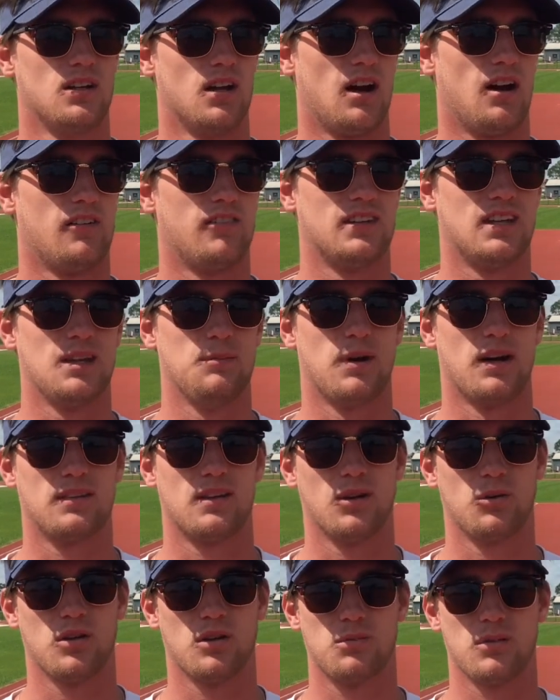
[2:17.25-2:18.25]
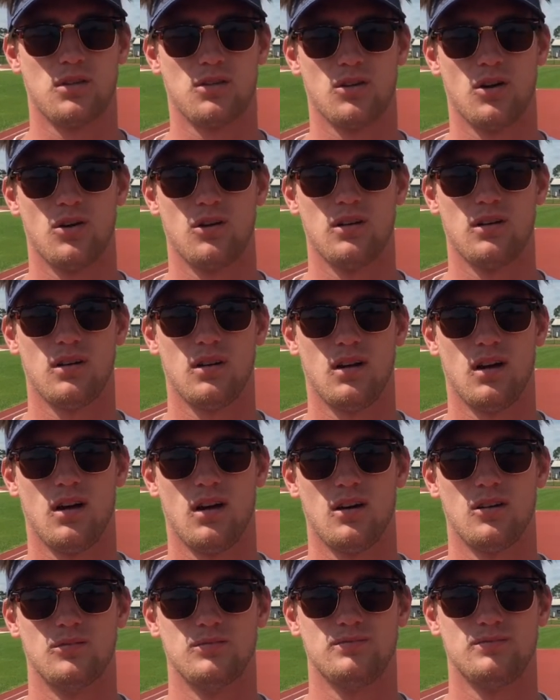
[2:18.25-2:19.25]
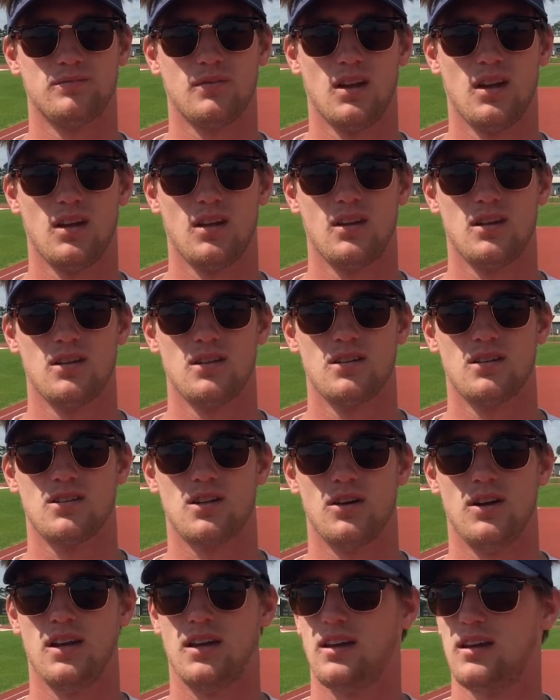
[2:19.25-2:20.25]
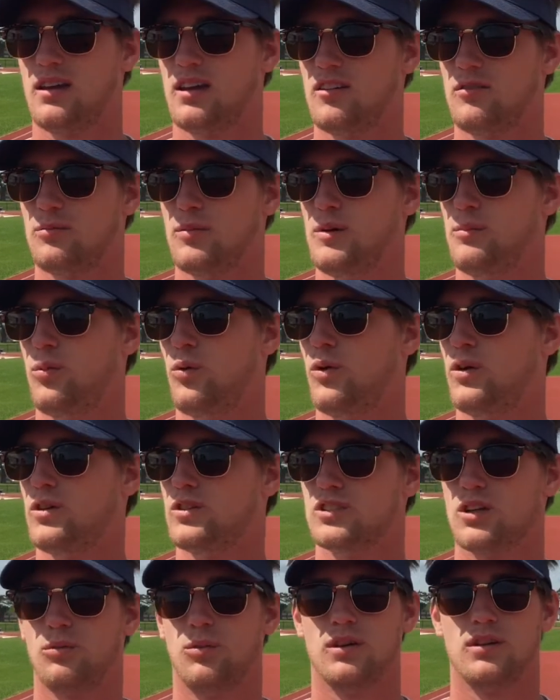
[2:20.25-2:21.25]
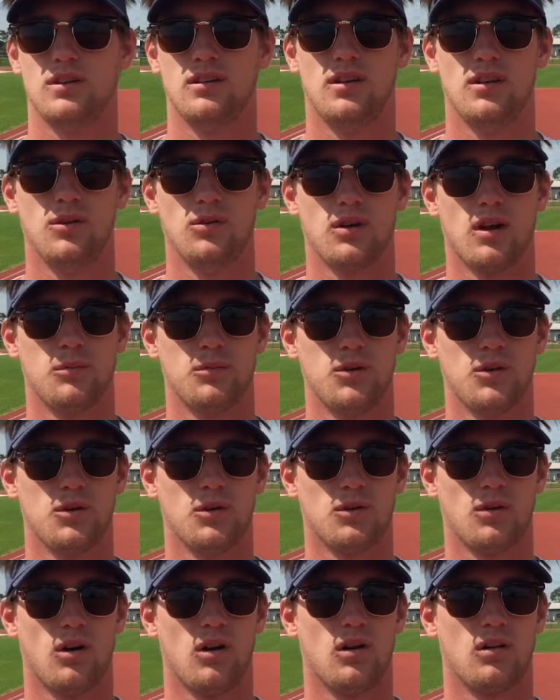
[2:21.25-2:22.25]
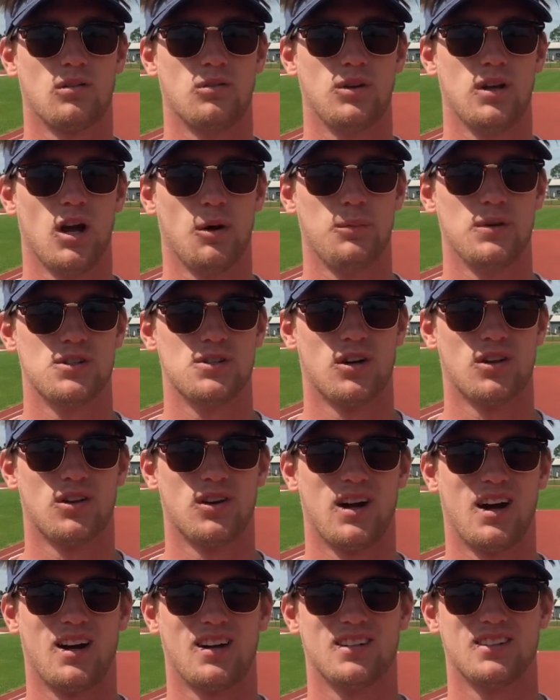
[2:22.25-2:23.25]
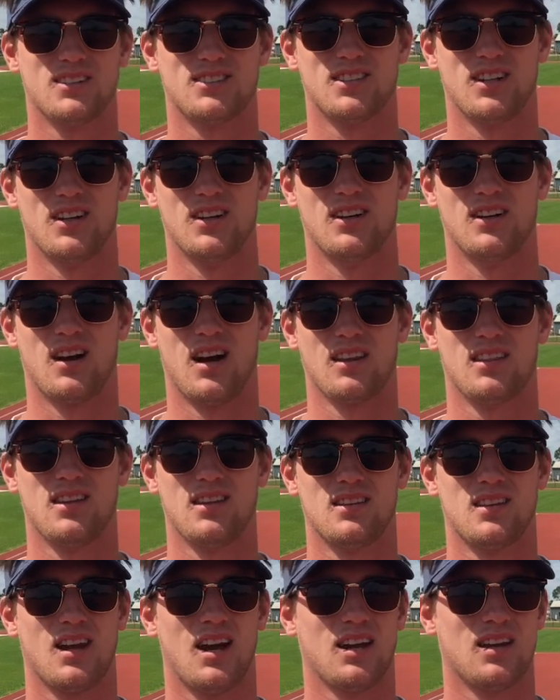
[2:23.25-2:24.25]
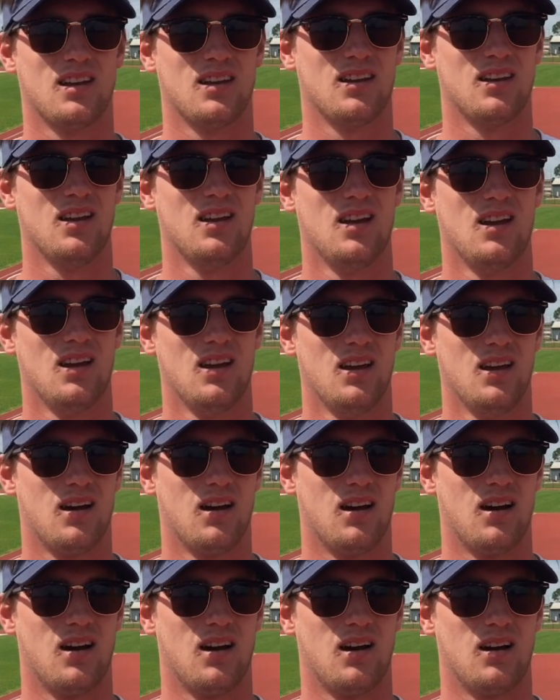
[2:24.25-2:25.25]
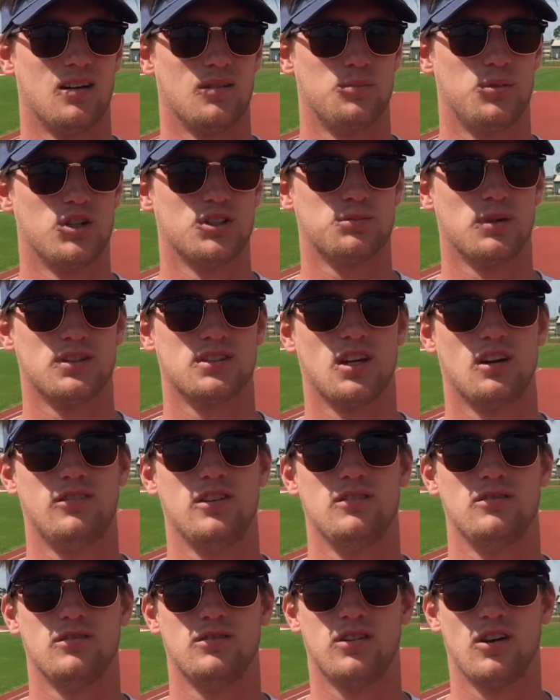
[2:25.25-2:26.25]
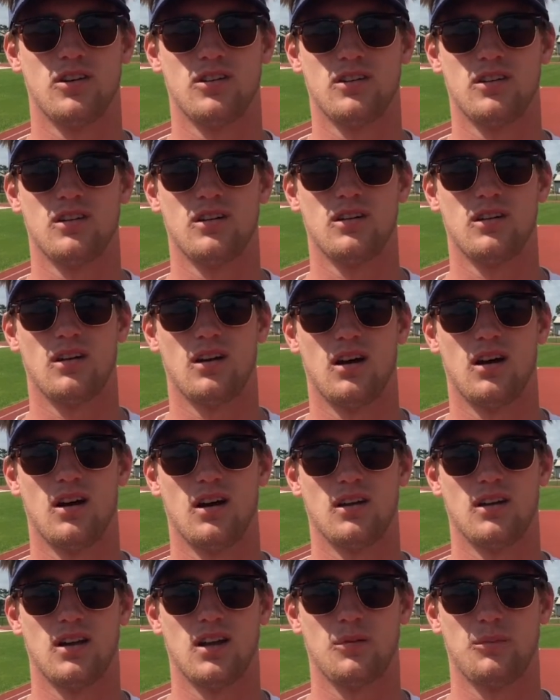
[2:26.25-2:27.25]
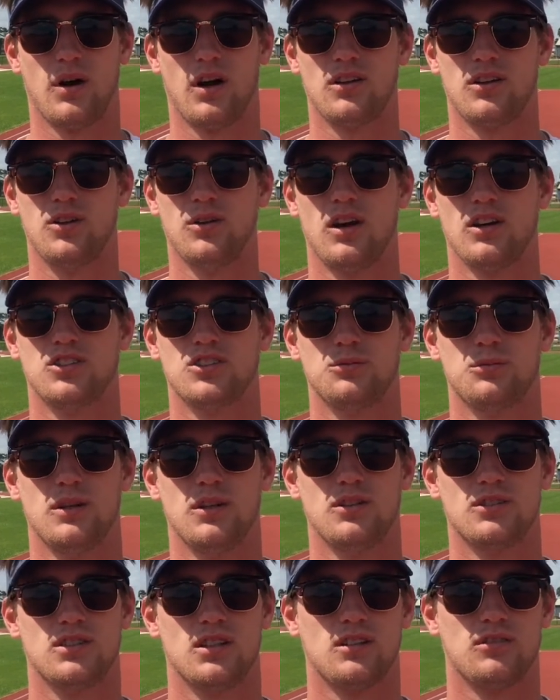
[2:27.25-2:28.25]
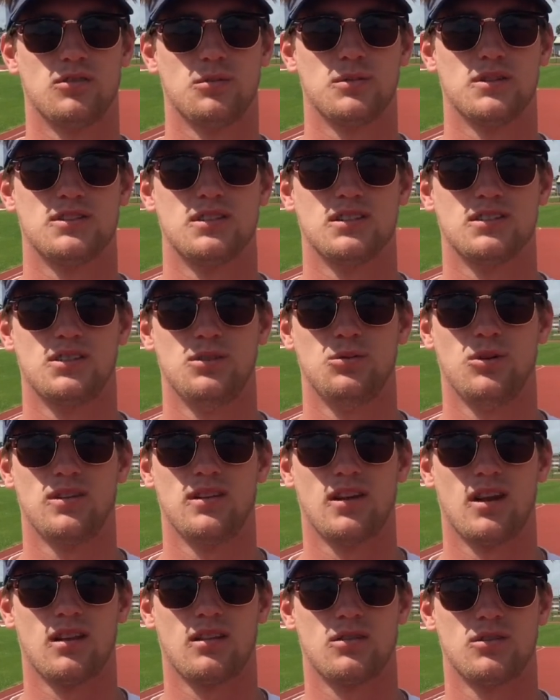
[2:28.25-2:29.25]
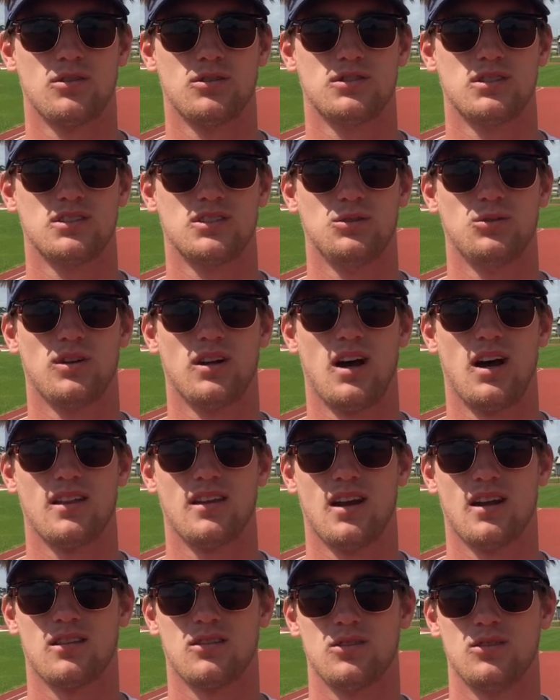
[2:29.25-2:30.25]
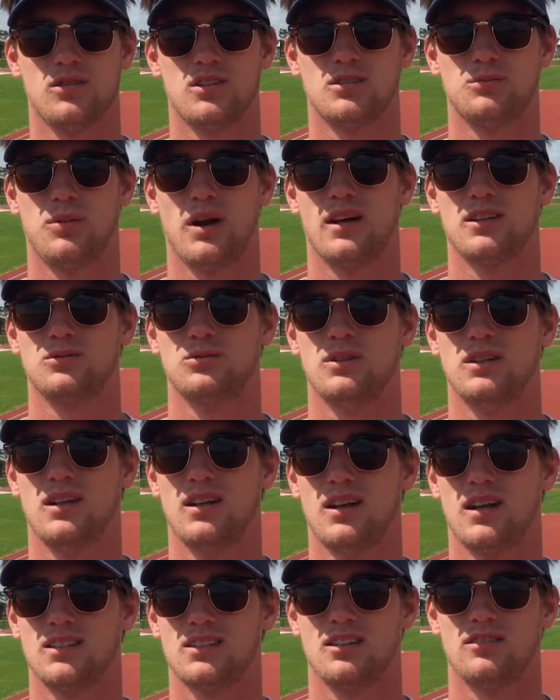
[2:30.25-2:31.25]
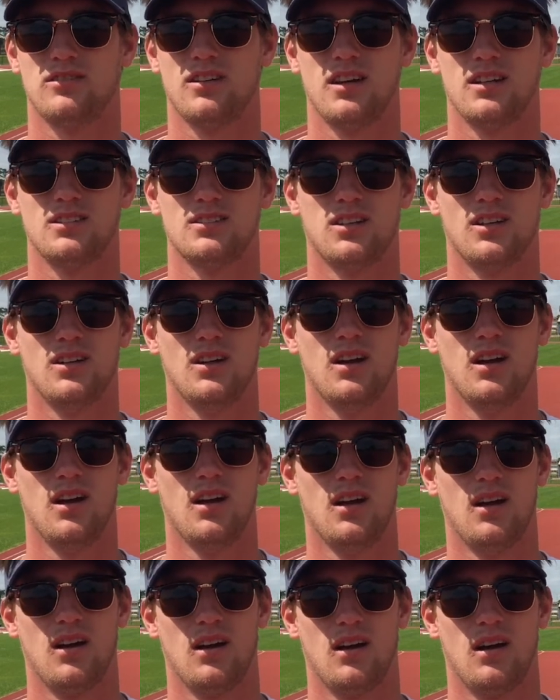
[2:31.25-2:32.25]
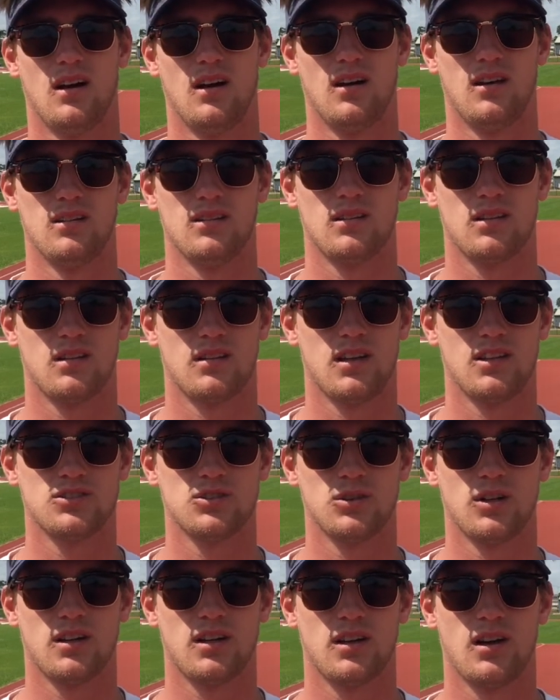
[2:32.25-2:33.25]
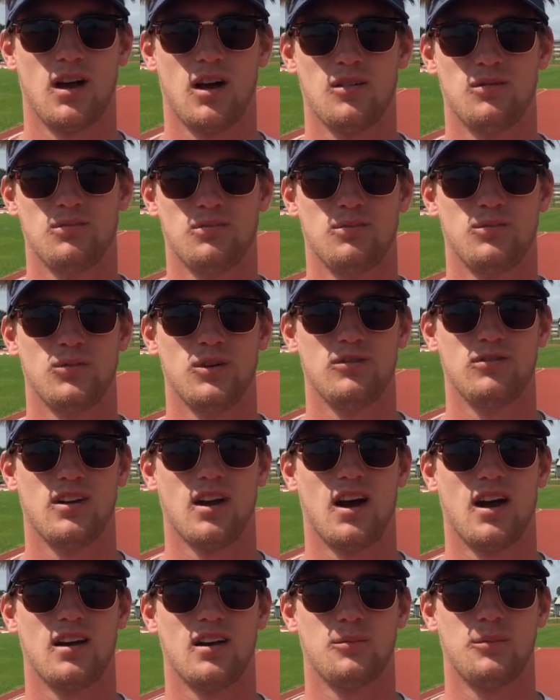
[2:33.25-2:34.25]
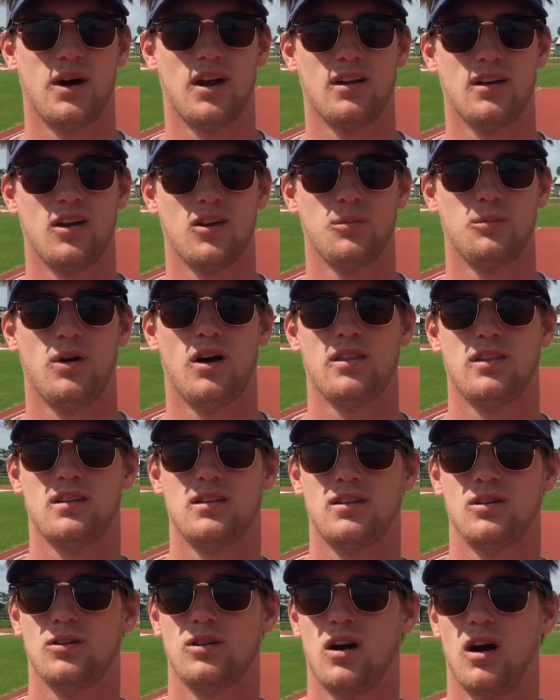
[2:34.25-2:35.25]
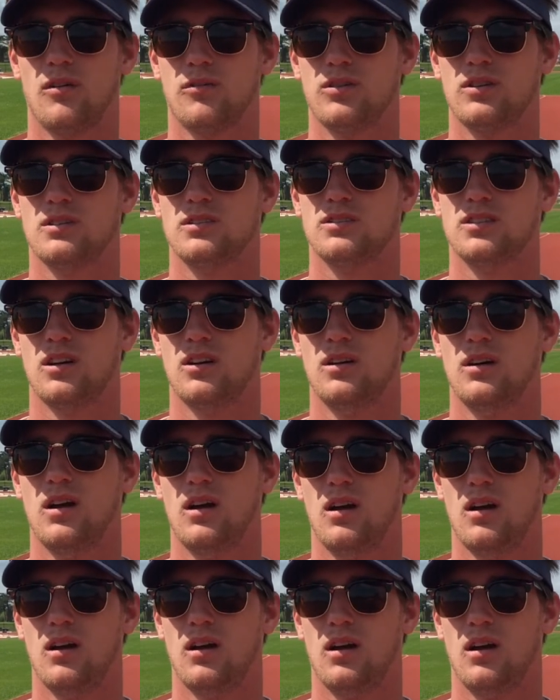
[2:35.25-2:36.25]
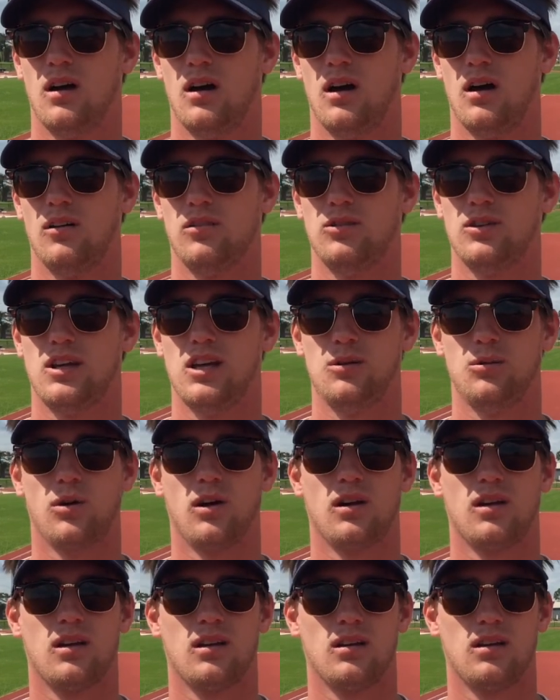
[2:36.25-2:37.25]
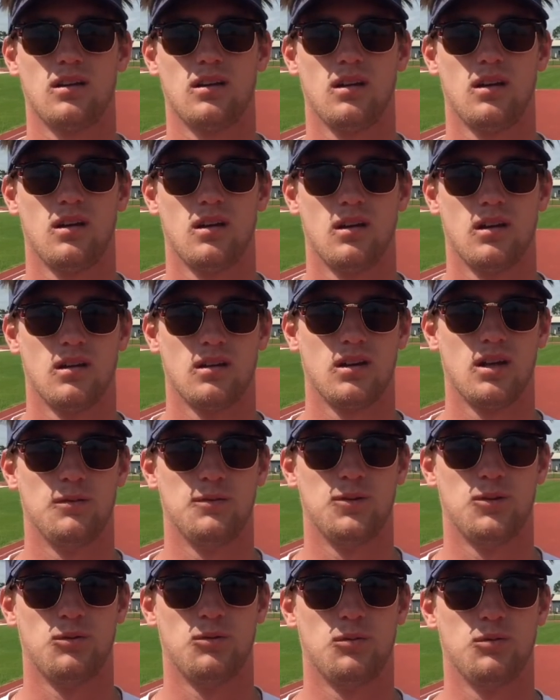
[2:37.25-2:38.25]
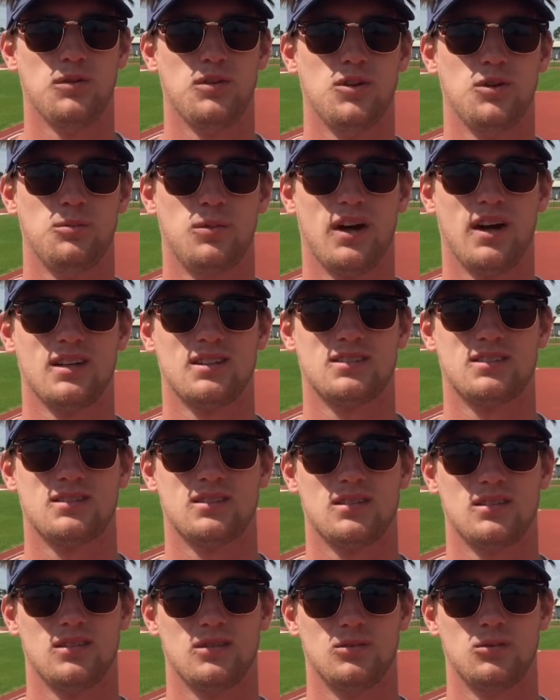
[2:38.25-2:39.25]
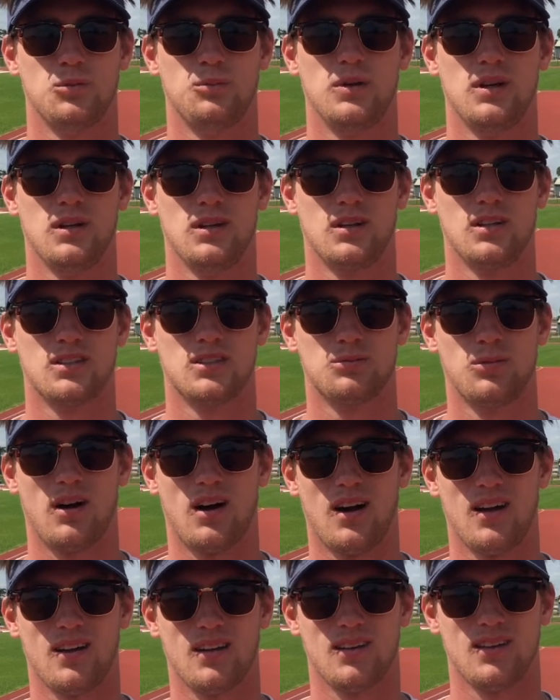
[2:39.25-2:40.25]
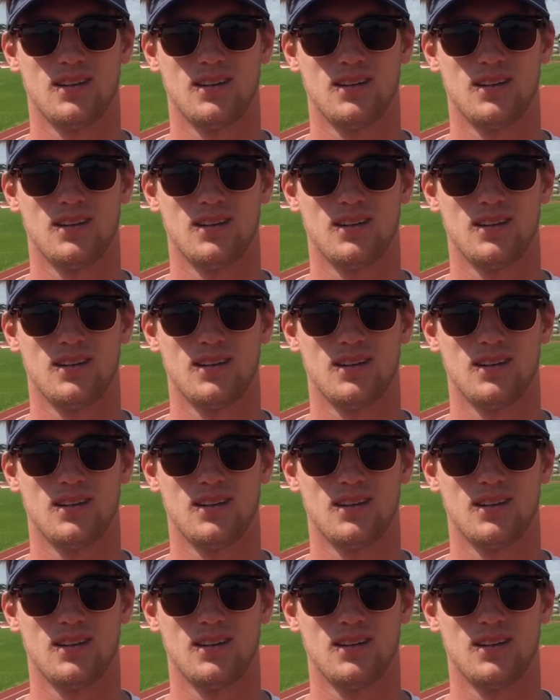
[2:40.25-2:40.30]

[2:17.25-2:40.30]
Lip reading: I'll have a team out there with me throwing, so he can give me pointers on what to do, what I'm doing wrong. We help each other out, so I think that I can push myself even further, get about 2 extra meters in from the 61 that I threw, 61 high that I threw this past weekend at SFA. So things are looking up. We've got about another month until conference, so if we keep working, keep doing what we do best, we'll be in a good spot.